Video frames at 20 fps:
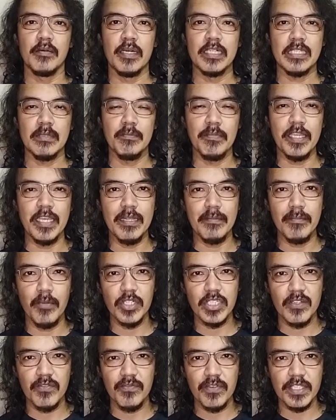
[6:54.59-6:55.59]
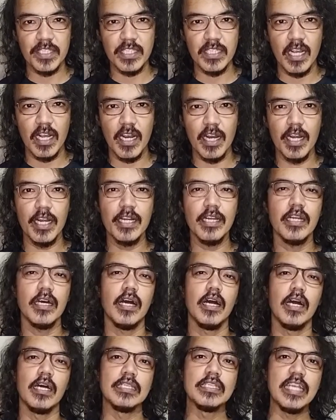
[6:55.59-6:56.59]
sabihin mo sa VTR,
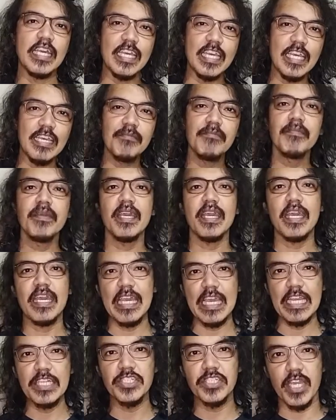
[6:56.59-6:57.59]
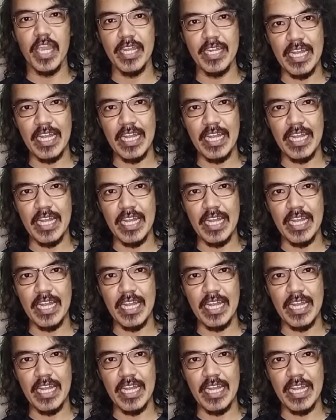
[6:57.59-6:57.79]
name, age, and